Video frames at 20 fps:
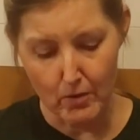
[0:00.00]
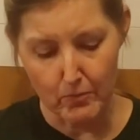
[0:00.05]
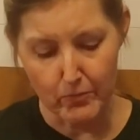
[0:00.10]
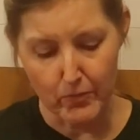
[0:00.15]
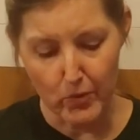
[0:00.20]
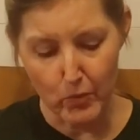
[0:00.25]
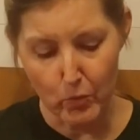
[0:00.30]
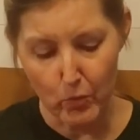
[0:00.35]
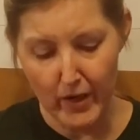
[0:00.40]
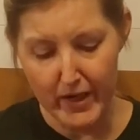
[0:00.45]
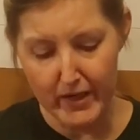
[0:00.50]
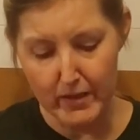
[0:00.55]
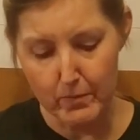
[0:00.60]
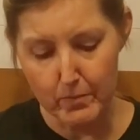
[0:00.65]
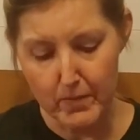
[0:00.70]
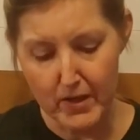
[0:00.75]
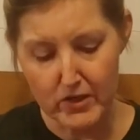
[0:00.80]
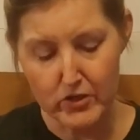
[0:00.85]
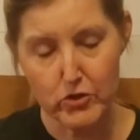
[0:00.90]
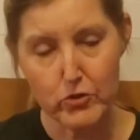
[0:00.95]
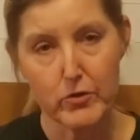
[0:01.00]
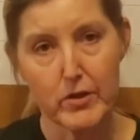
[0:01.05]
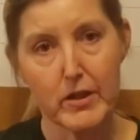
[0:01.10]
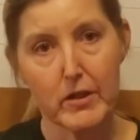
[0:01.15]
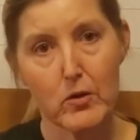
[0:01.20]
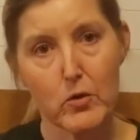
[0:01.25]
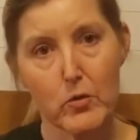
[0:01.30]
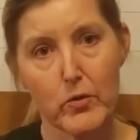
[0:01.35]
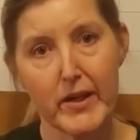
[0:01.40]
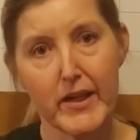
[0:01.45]
the way to measure it
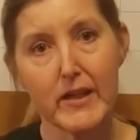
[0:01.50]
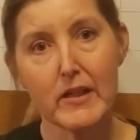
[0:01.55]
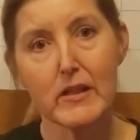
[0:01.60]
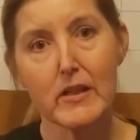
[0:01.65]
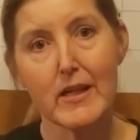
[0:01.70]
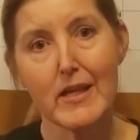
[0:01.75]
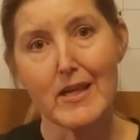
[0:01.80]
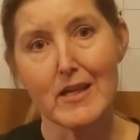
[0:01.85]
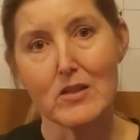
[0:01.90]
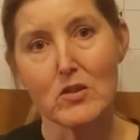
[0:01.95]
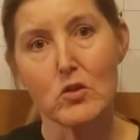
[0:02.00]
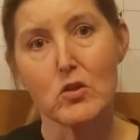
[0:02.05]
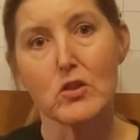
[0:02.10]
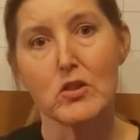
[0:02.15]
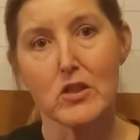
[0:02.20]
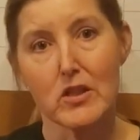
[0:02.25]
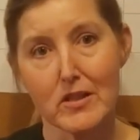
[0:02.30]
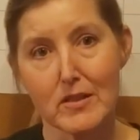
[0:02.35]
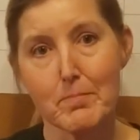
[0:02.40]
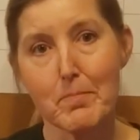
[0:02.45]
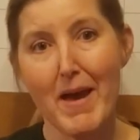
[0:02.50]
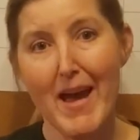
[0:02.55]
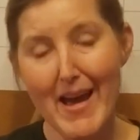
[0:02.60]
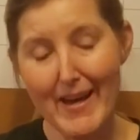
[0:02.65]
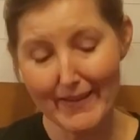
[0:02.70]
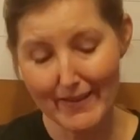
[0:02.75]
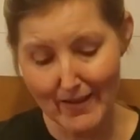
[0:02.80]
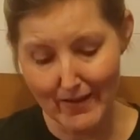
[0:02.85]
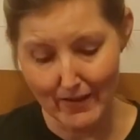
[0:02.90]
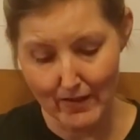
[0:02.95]
correctly is just
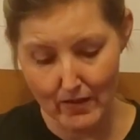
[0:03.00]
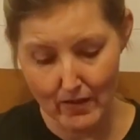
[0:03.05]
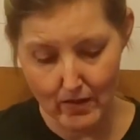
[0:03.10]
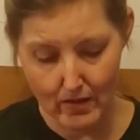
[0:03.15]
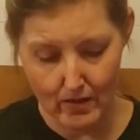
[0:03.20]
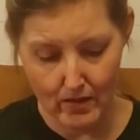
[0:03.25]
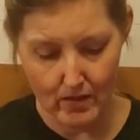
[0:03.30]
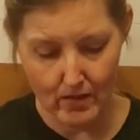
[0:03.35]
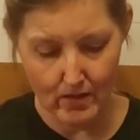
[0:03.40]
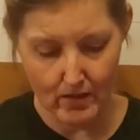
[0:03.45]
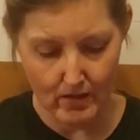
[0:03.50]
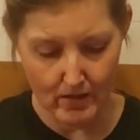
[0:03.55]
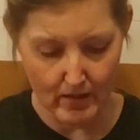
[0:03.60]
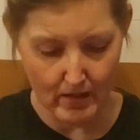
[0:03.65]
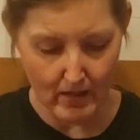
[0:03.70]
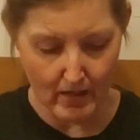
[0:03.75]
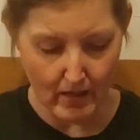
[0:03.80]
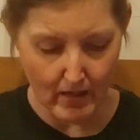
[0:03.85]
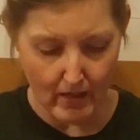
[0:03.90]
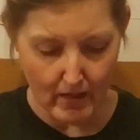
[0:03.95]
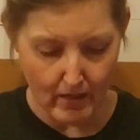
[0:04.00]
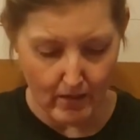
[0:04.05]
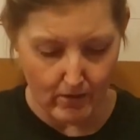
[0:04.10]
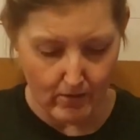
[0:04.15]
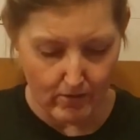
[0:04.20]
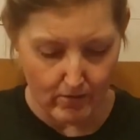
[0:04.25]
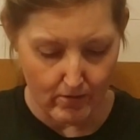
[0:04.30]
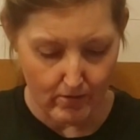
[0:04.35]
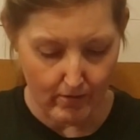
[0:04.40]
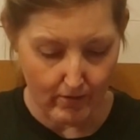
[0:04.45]
pack it.
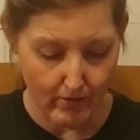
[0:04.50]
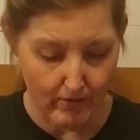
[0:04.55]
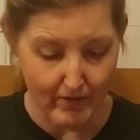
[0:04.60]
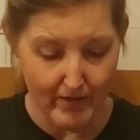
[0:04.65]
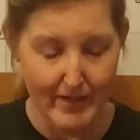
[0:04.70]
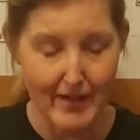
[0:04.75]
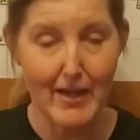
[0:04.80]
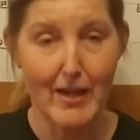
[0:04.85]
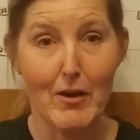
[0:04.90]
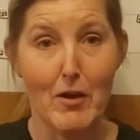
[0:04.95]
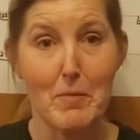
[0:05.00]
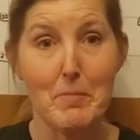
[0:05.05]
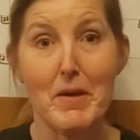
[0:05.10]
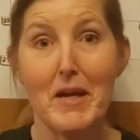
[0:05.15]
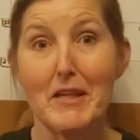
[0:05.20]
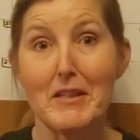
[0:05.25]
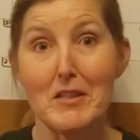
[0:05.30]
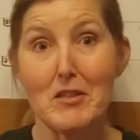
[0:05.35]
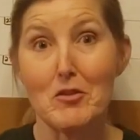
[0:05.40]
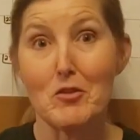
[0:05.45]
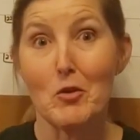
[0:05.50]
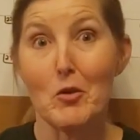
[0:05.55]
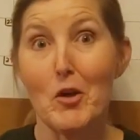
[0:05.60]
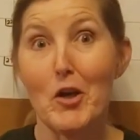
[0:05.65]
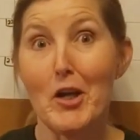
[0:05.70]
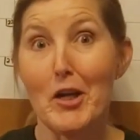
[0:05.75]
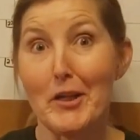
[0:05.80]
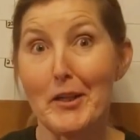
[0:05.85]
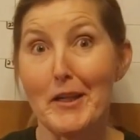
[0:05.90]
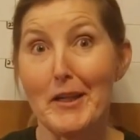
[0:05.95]
So now I packed it so
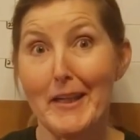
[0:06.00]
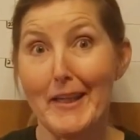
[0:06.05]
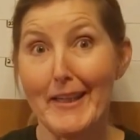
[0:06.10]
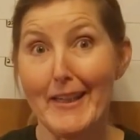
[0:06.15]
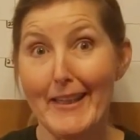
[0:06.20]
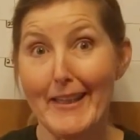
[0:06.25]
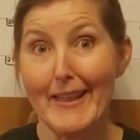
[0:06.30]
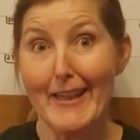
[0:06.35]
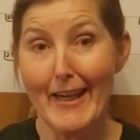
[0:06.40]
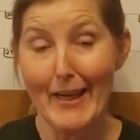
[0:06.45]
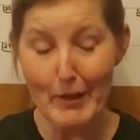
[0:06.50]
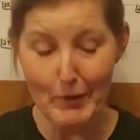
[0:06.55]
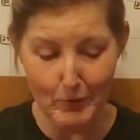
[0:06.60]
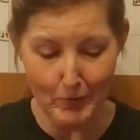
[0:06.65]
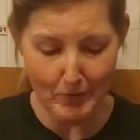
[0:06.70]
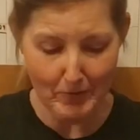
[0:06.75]
hard, can I get it out?